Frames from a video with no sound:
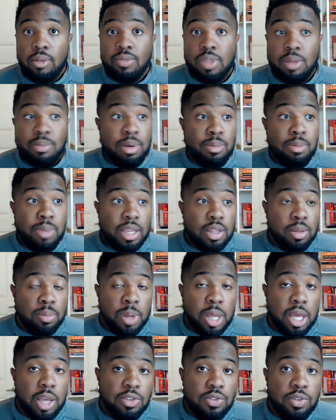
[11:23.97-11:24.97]
They may make the
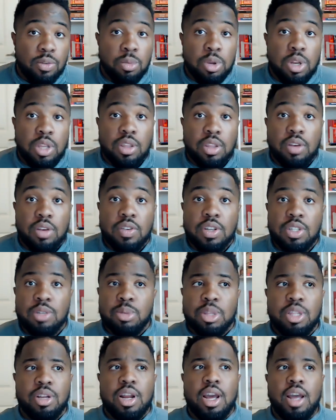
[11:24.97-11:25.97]
playoffs for money in the division,
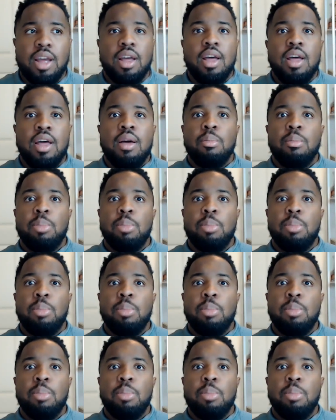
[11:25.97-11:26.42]
but they're not.